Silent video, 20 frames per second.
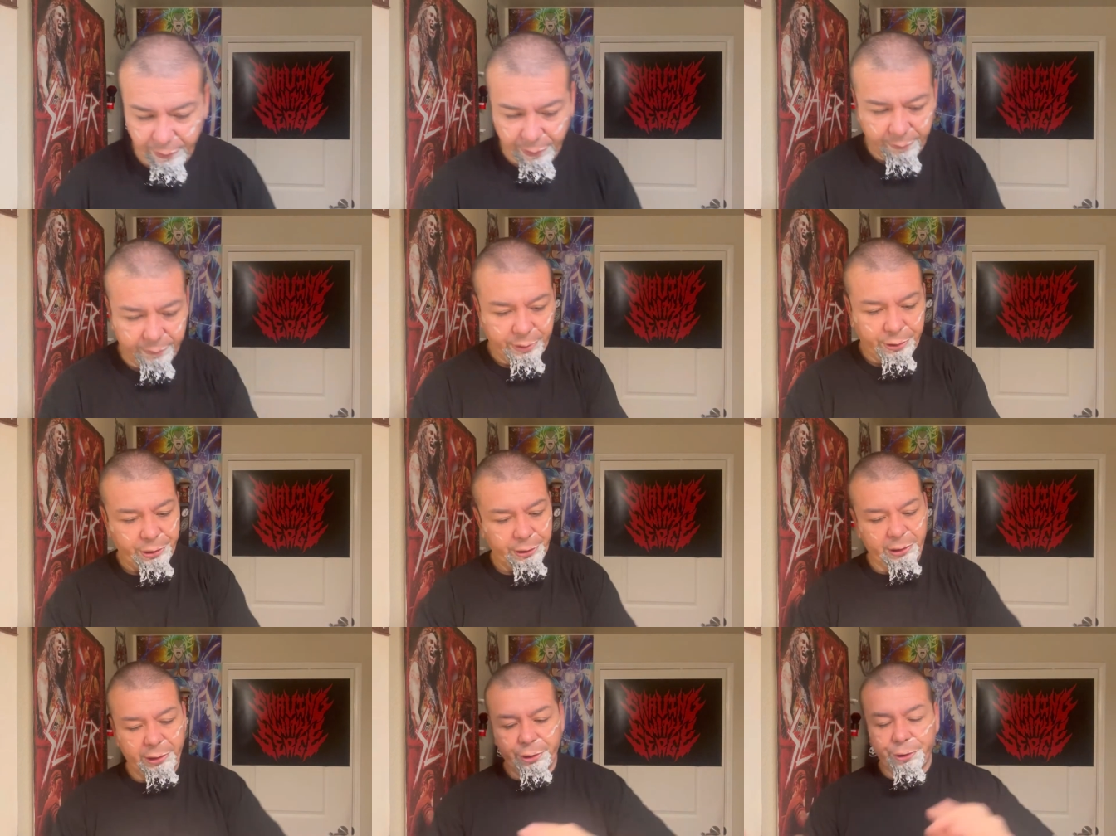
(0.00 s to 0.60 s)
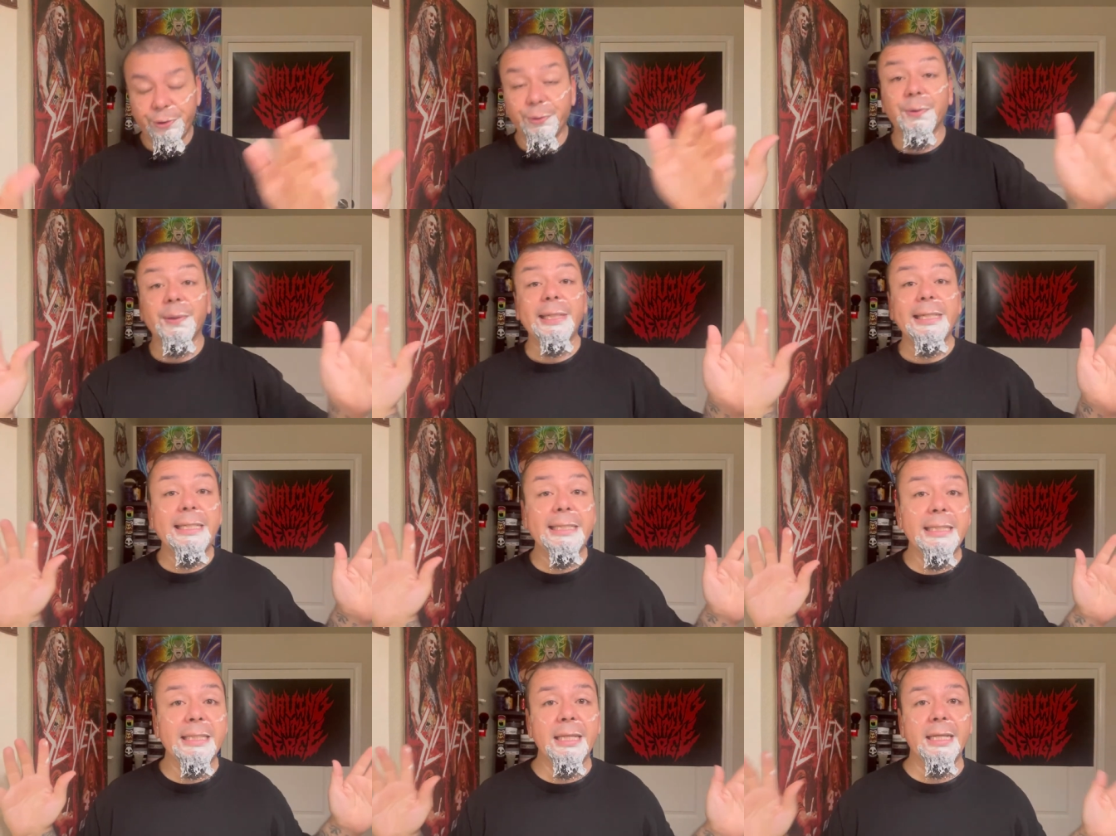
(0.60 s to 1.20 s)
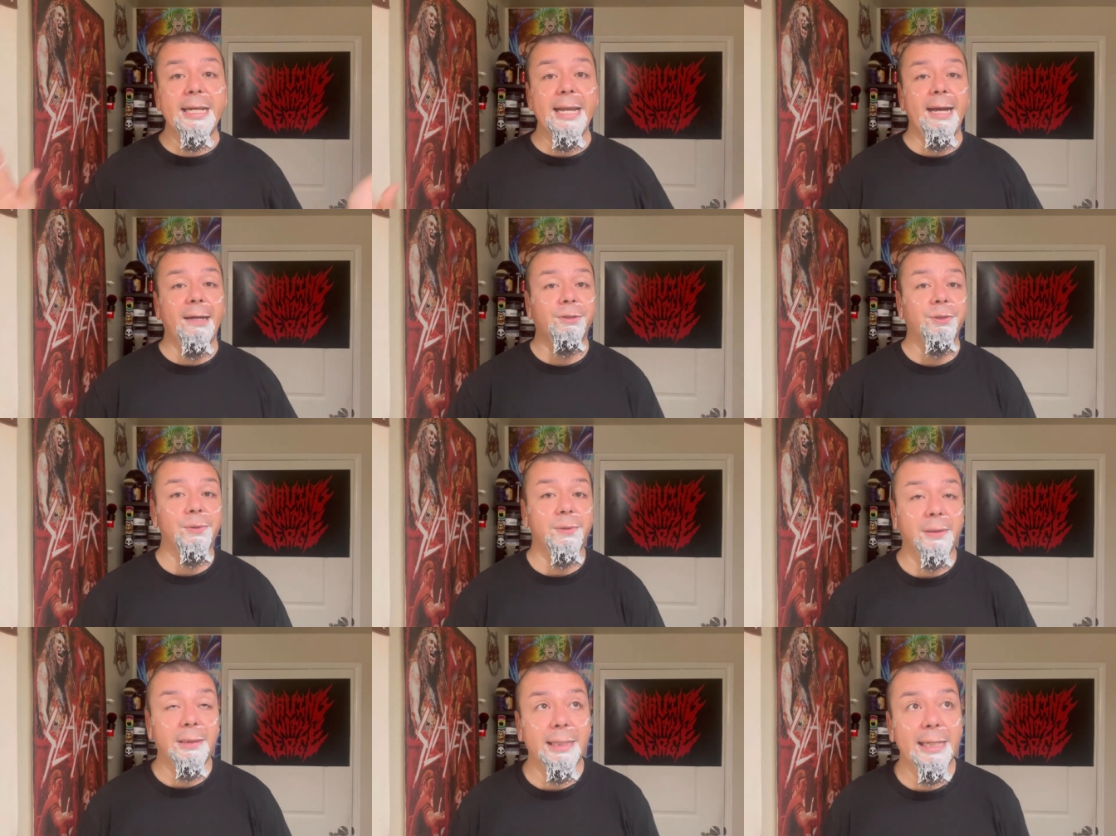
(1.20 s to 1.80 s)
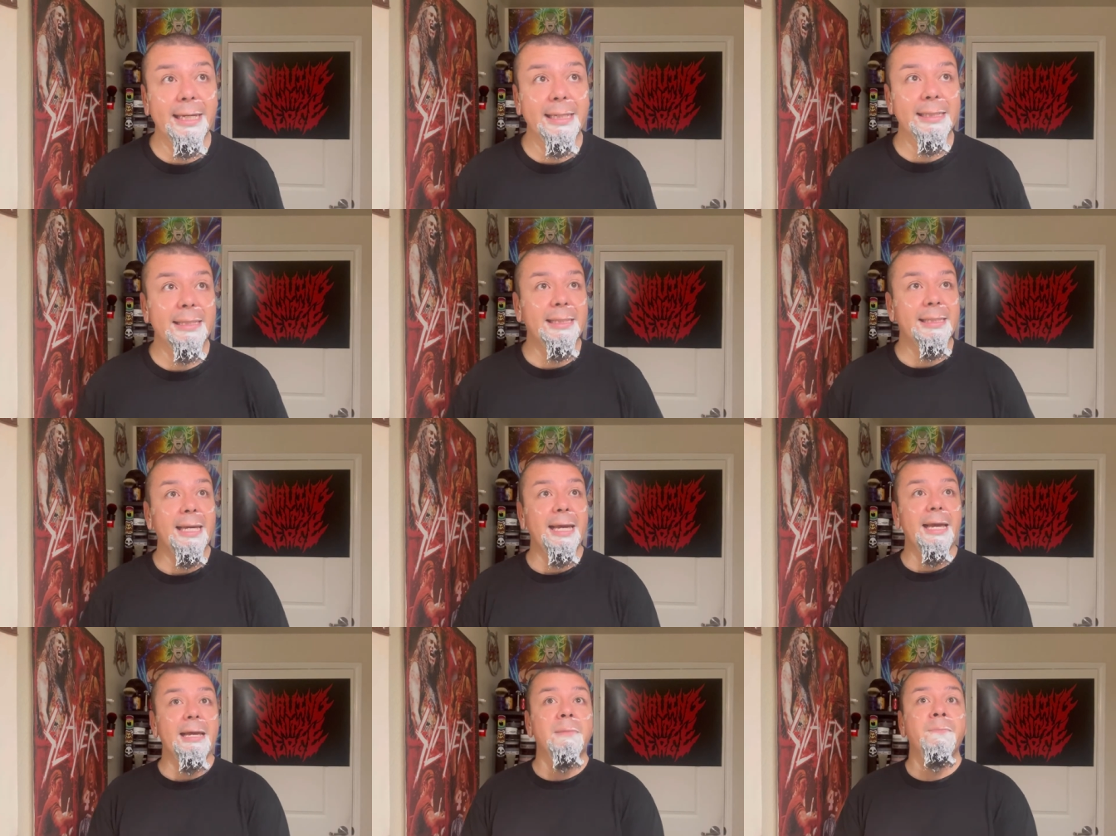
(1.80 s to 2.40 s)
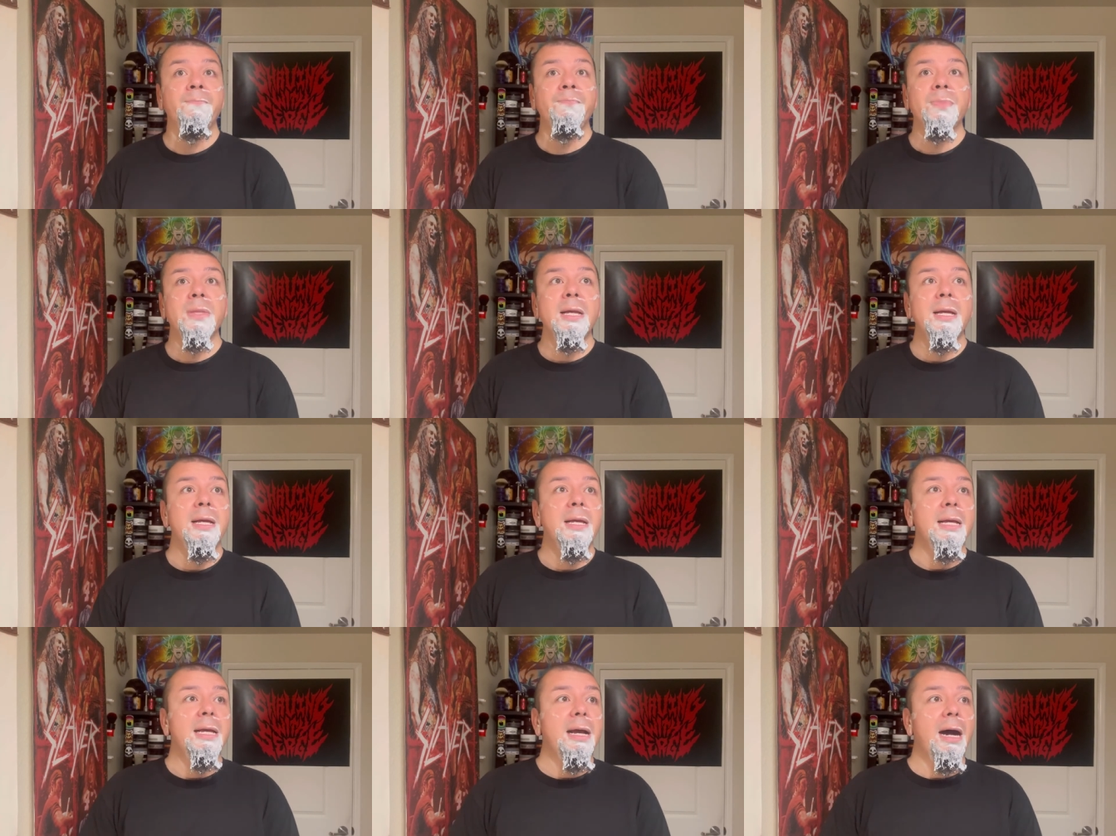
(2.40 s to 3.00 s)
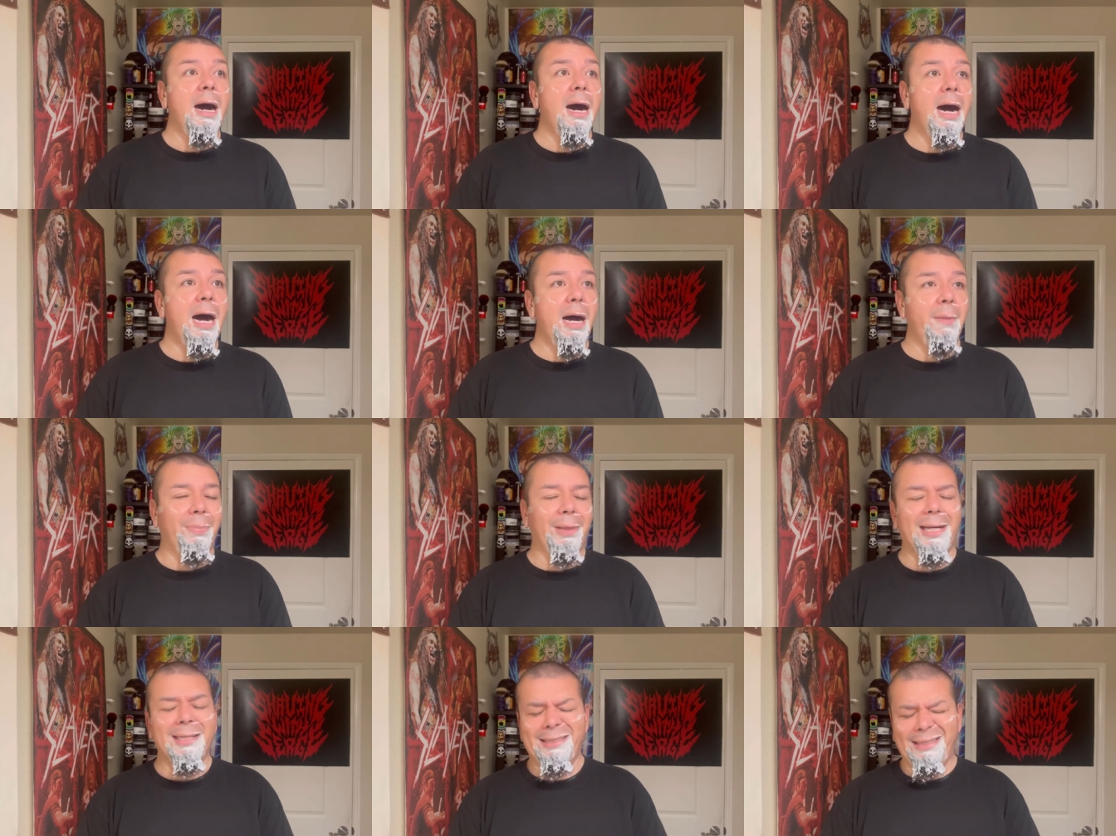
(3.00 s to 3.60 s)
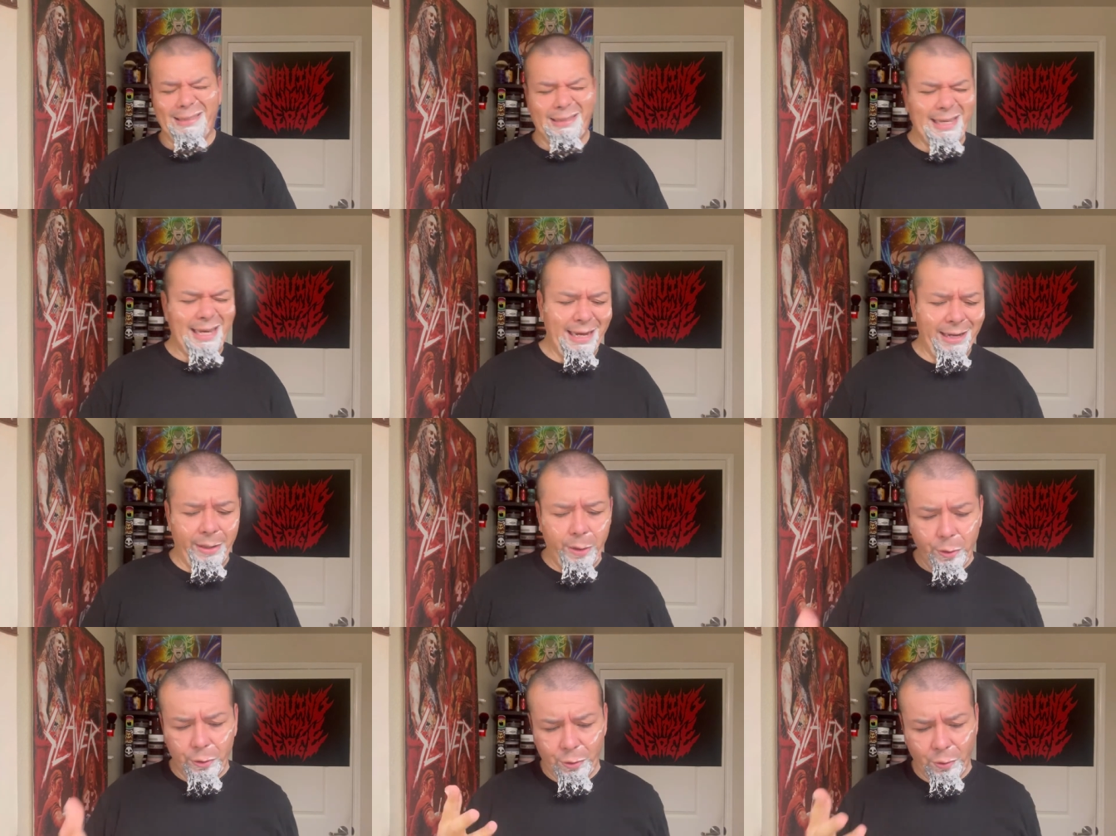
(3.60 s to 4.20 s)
of just trees and the natural landscape uh, lots of cows,